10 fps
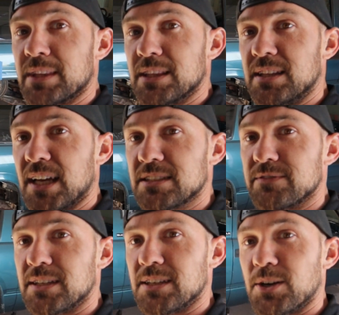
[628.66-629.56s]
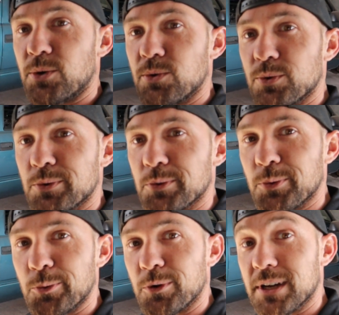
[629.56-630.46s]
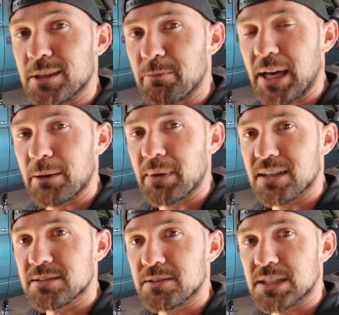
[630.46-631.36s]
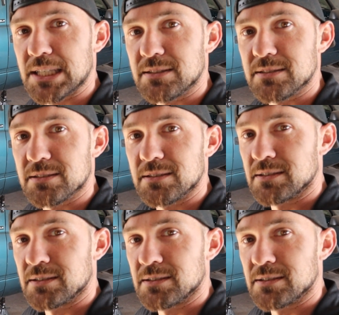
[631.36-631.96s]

Next video, we'll get the bag mounts on this,